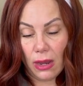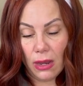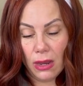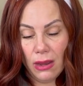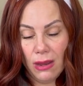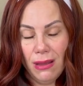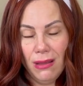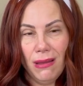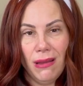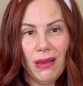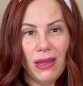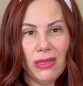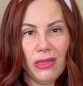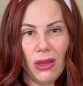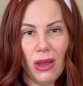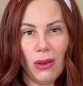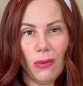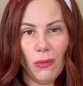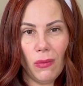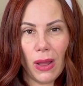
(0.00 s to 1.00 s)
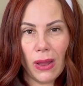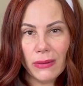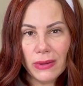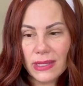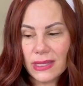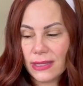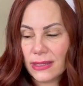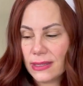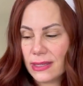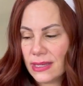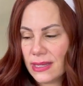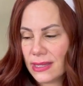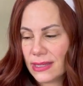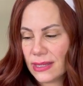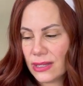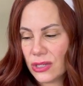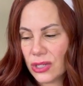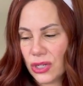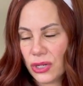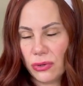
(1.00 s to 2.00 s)
I thought, why would Scentsy
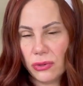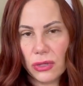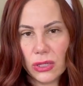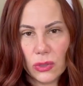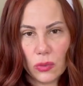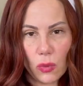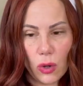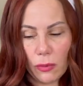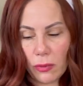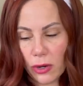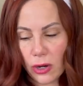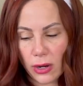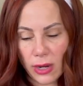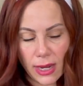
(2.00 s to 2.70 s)
discontinue this warmer?